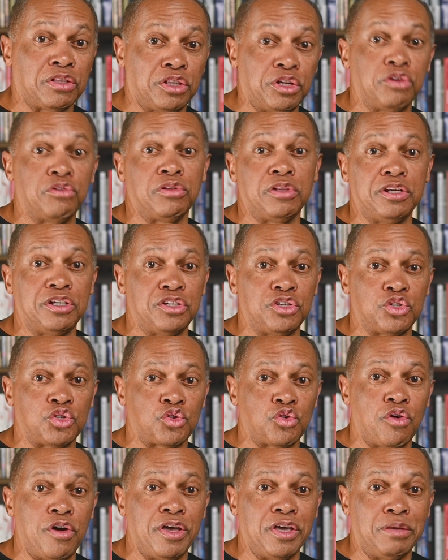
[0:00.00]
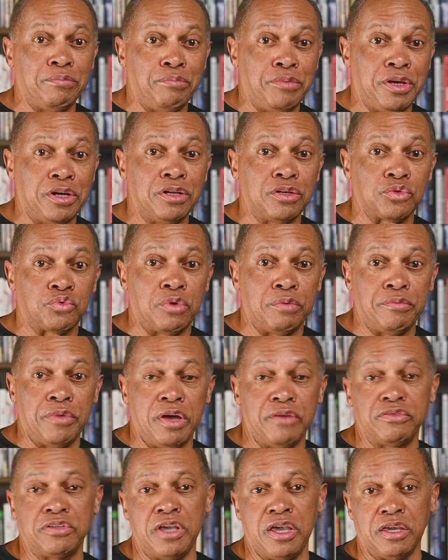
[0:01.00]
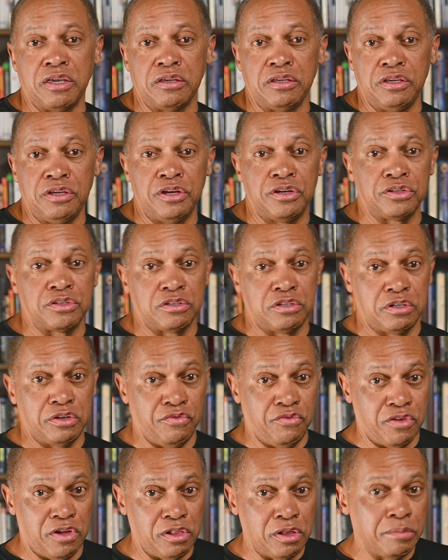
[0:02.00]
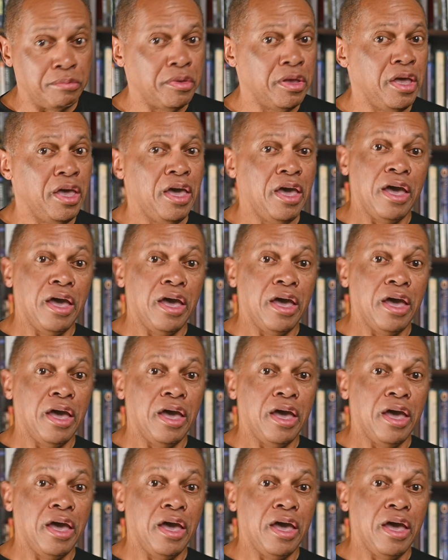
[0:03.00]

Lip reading: literally destroying in minutes what may have taken years to develop.